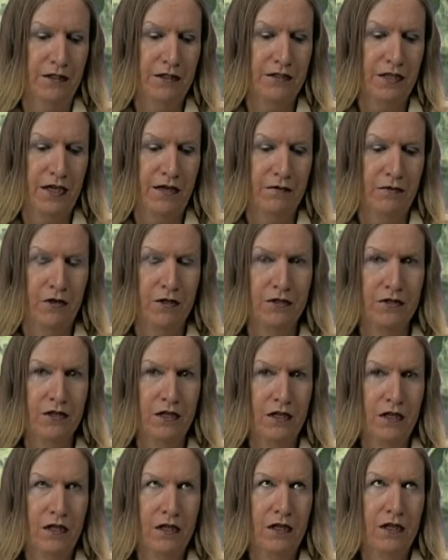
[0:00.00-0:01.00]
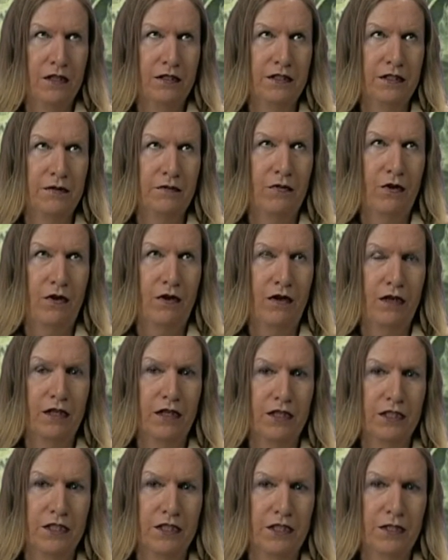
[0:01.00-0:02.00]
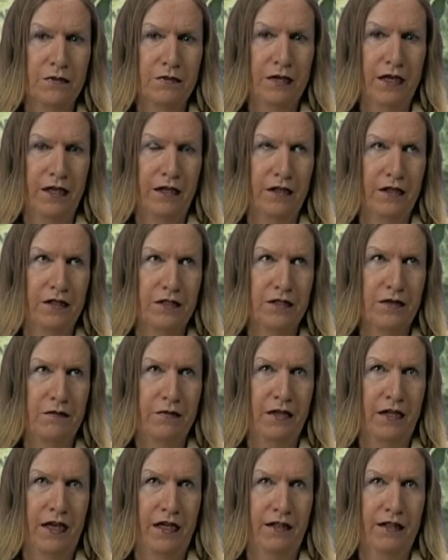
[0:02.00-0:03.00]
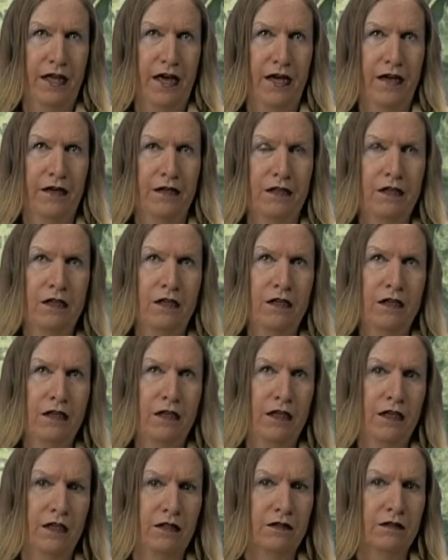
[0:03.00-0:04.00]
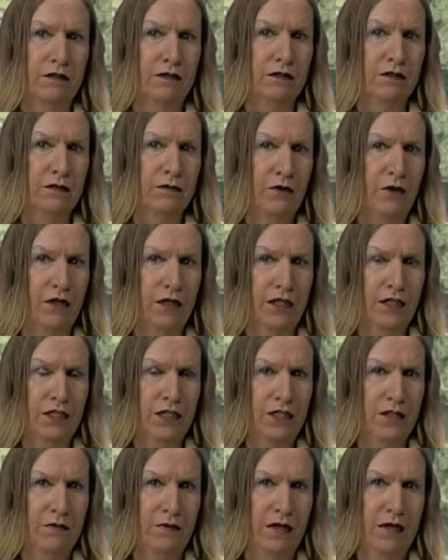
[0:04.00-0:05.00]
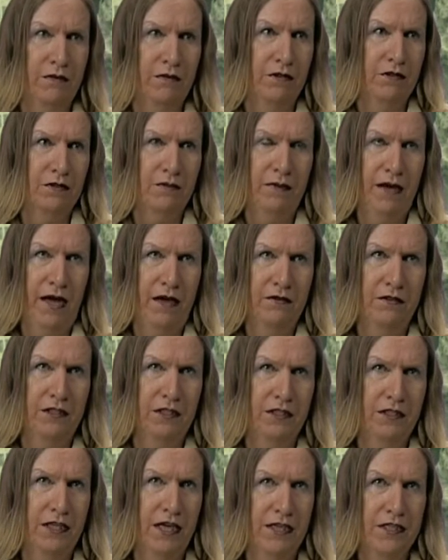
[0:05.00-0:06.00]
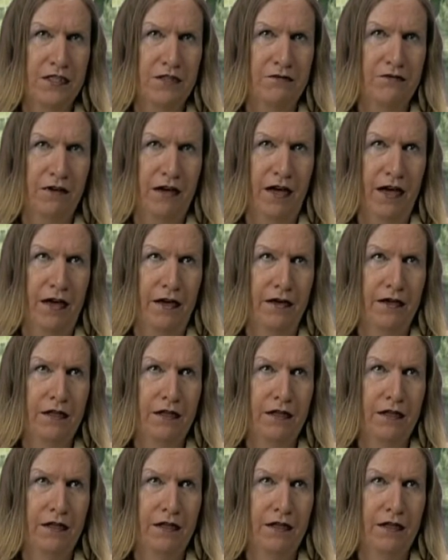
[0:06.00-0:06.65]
His name was DeMorgenschmidt or something like that. And DeMorgenschmidt was about to testify.